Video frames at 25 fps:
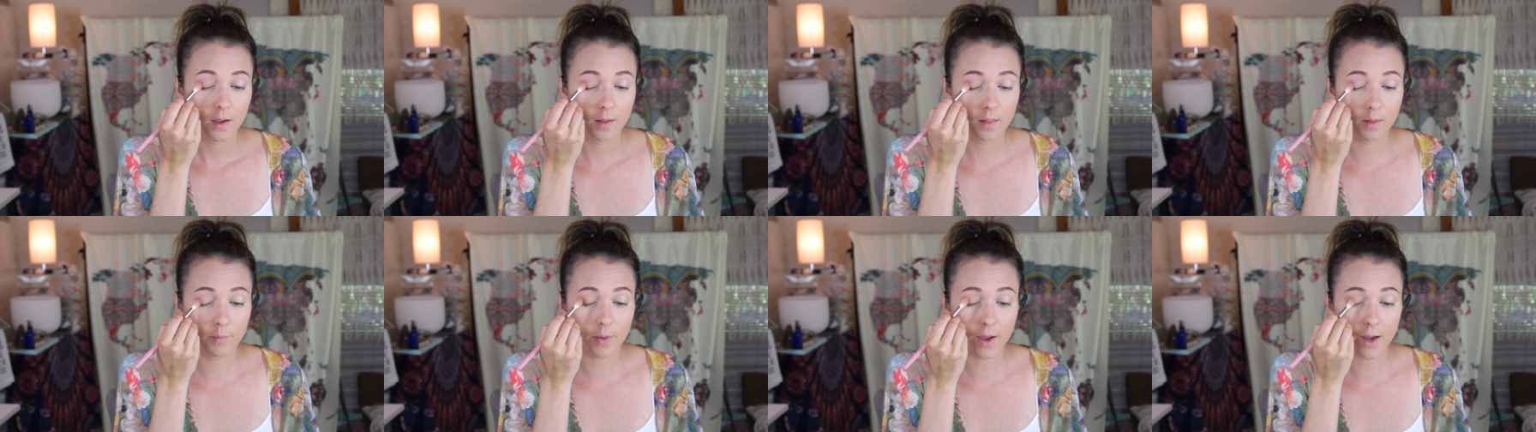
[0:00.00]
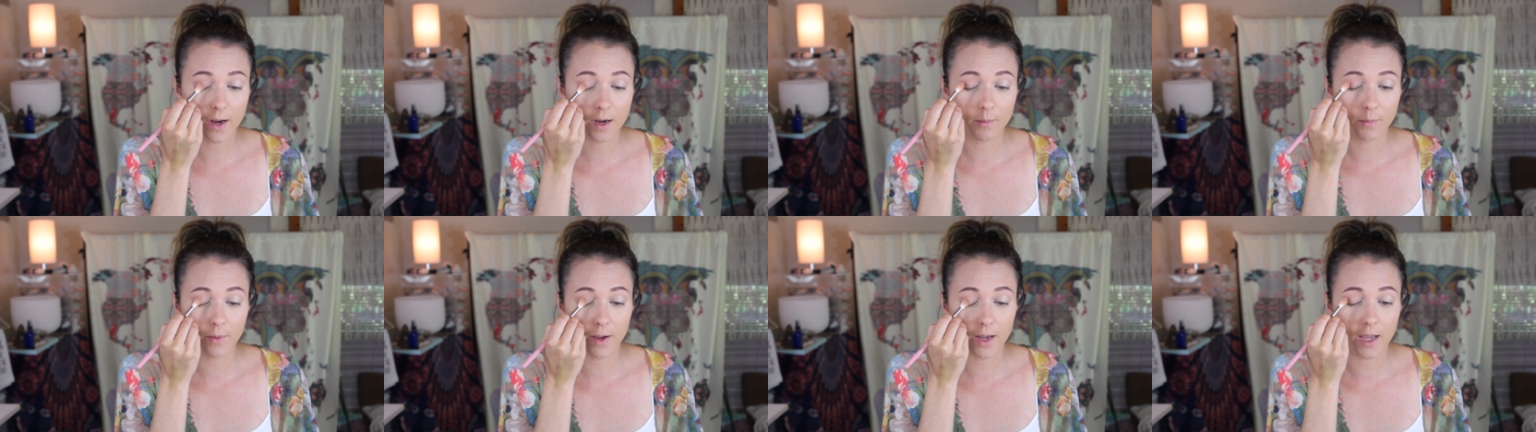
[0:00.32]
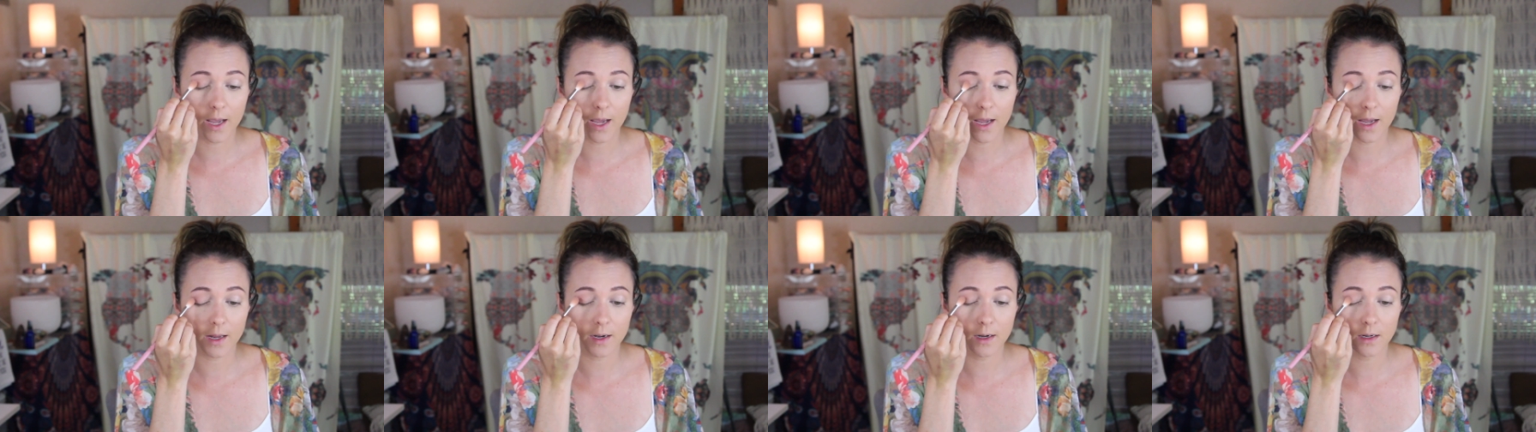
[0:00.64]
in the back of my
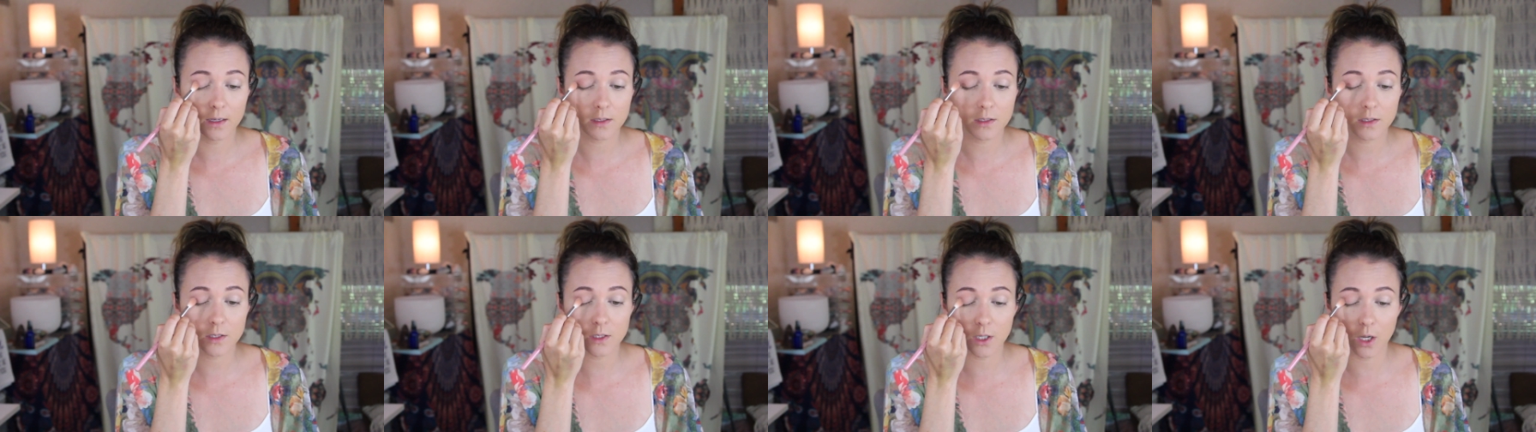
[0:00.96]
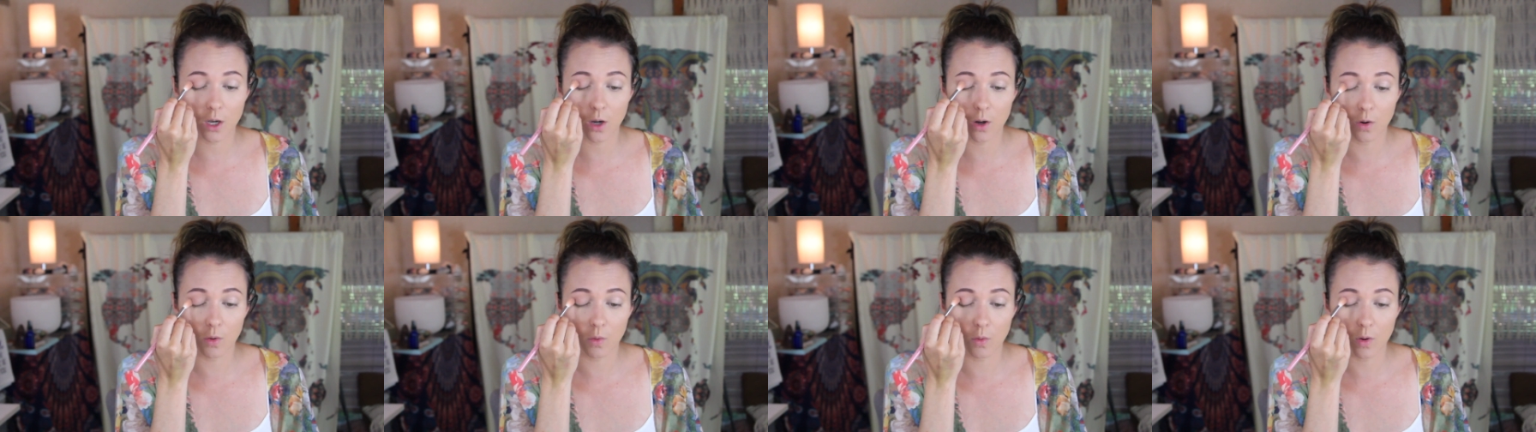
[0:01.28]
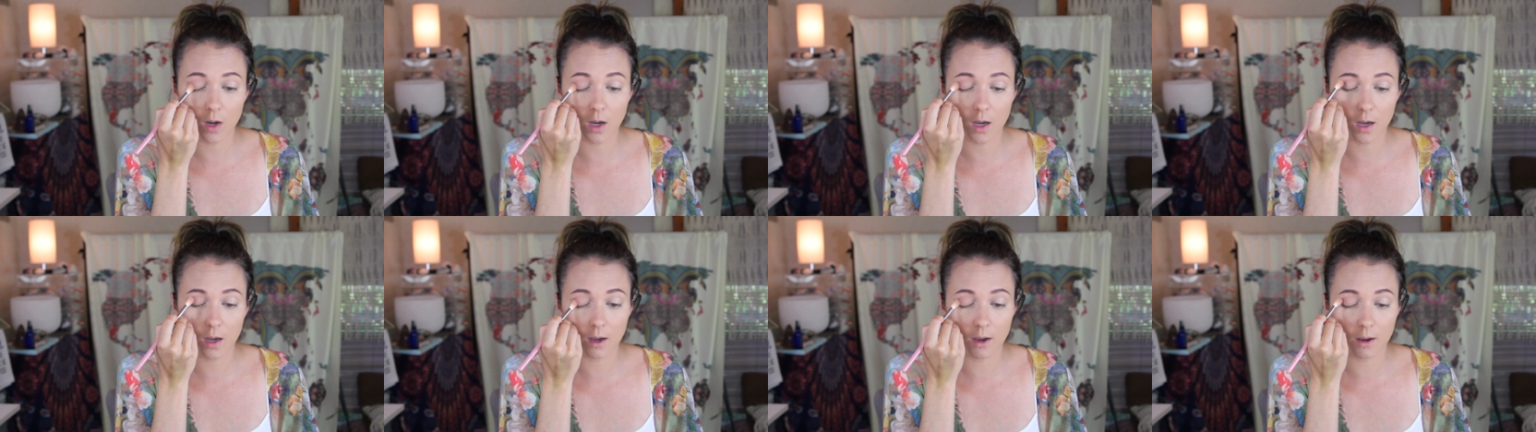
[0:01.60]
head.
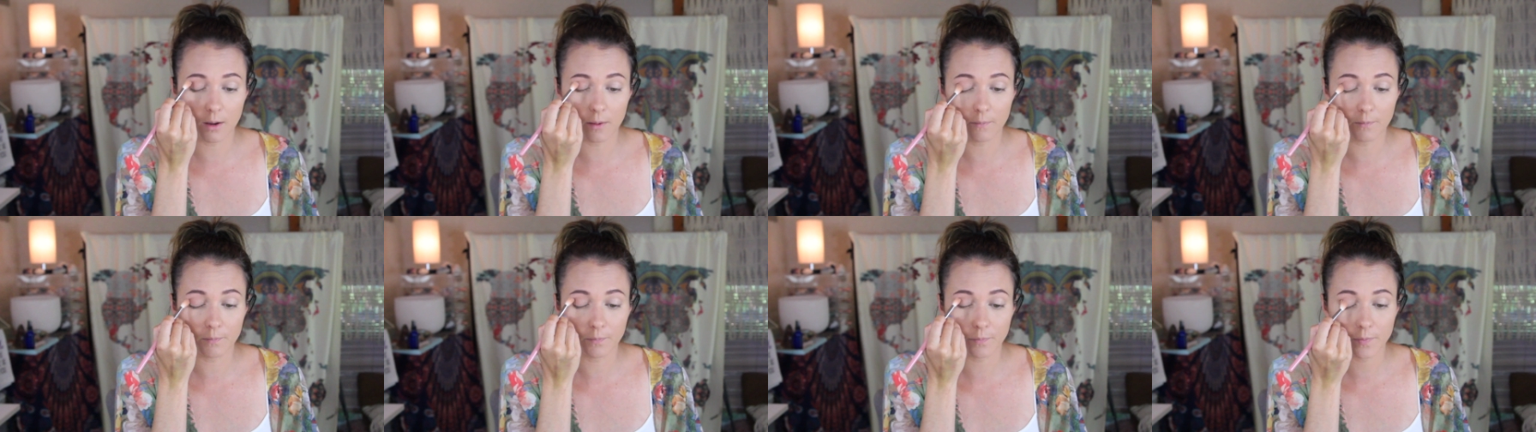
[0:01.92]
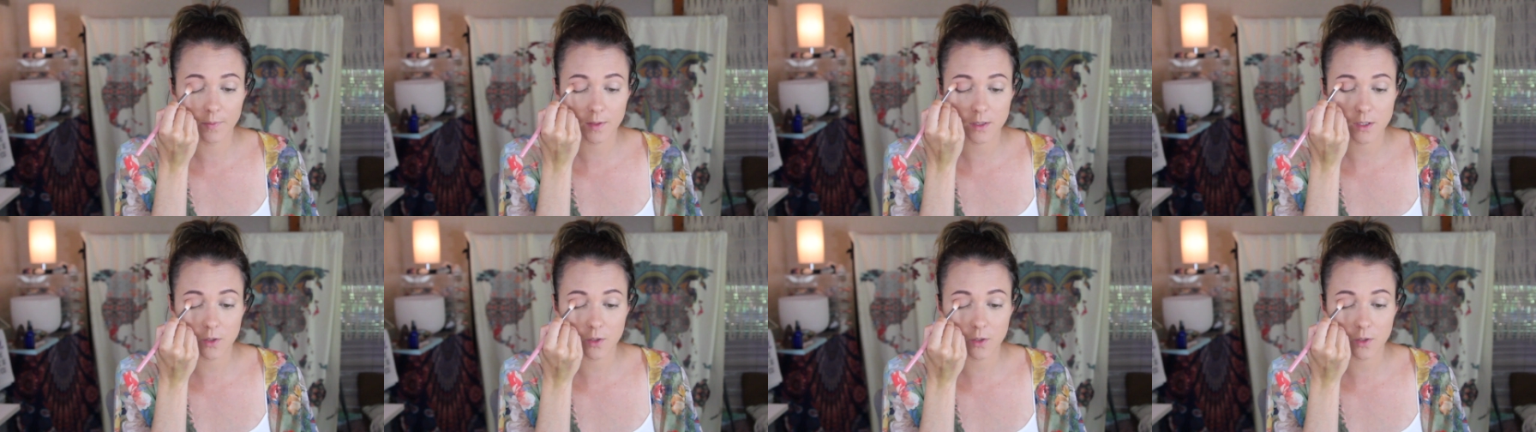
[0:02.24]
So um,